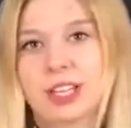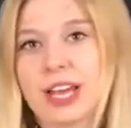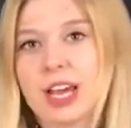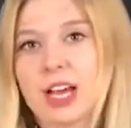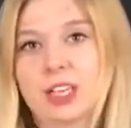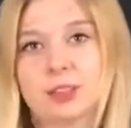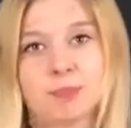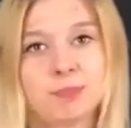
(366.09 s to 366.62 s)

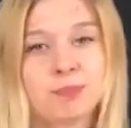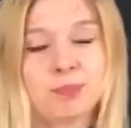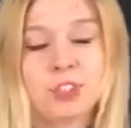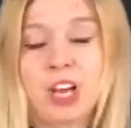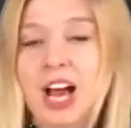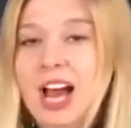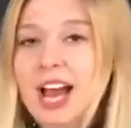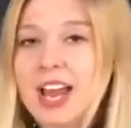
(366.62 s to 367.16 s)
they are
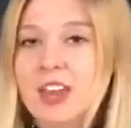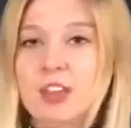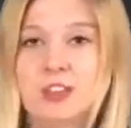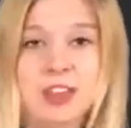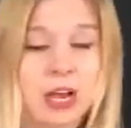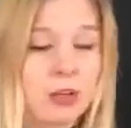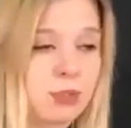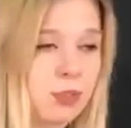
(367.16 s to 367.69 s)
die,
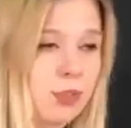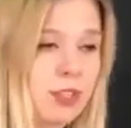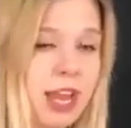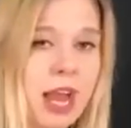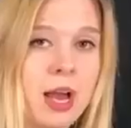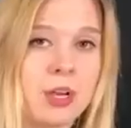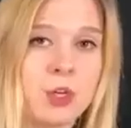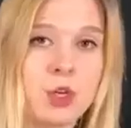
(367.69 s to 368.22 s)
1,000
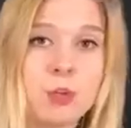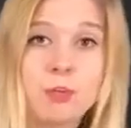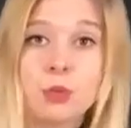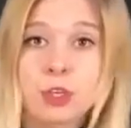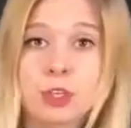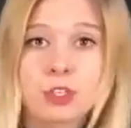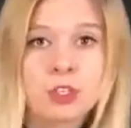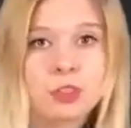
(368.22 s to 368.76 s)
say are
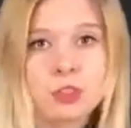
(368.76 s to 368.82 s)
newborn.